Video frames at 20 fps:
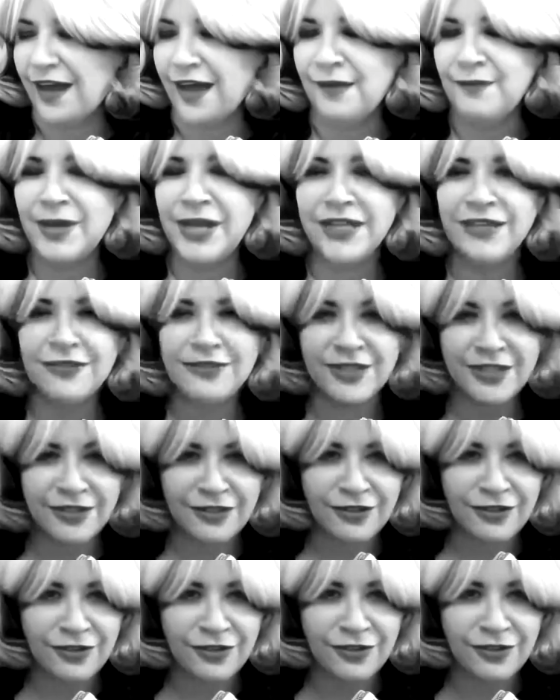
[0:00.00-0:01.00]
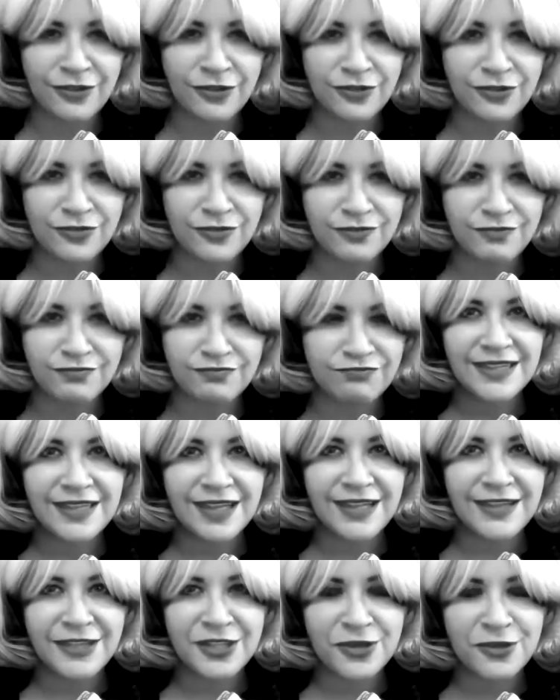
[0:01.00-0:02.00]
I made a little
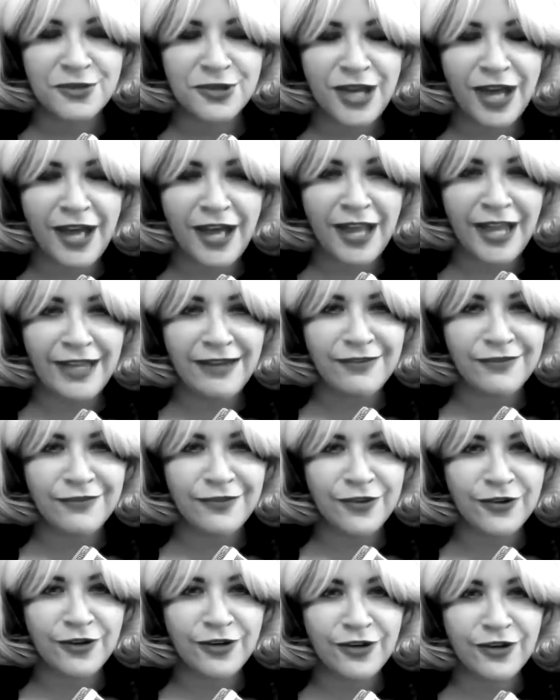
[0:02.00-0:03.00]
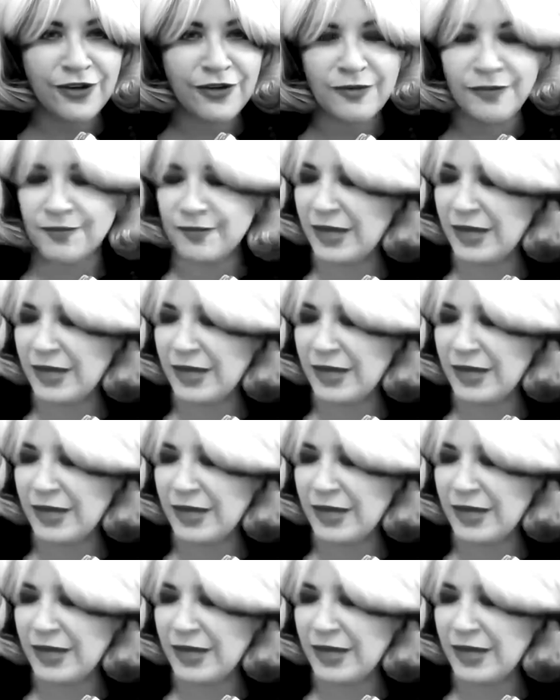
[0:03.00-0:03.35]
a little guide for